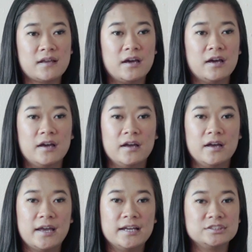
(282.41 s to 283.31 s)

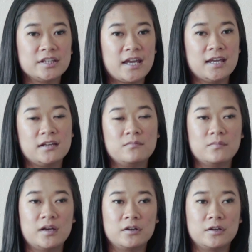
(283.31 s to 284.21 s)
educate him
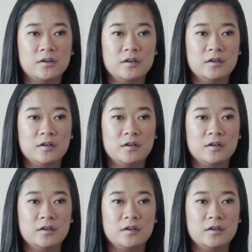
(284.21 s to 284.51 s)
better,